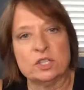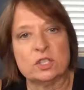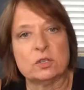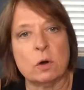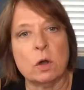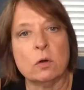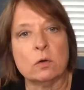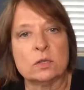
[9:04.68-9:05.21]

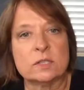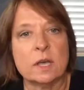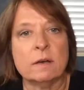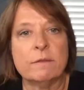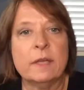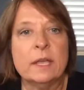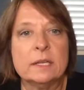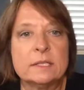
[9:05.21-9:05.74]
strokes
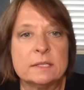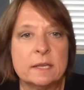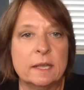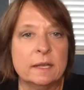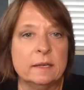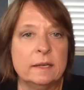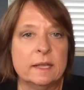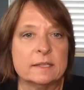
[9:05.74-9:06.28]
of it
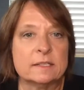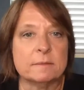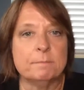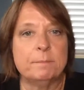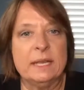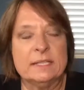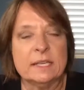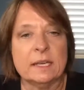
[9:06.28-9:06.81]
and get some
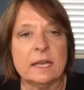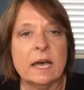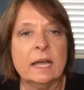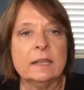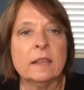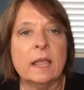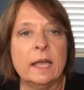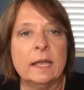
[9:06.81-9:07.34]
basic
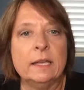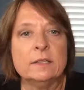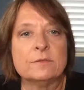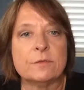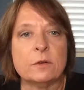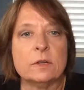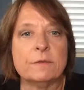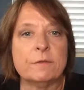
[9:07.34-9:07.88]
guidelines
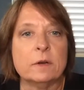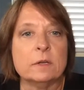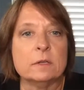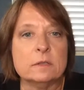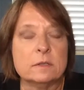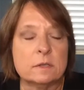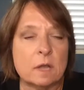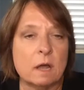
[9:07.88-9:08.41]
for
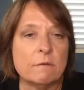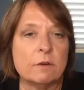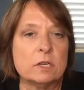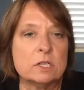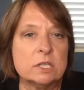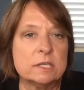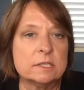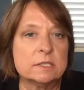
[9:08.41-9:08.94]
different
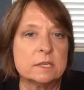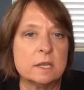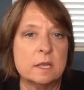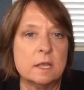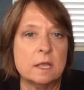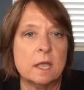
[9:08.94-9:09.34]
coverages.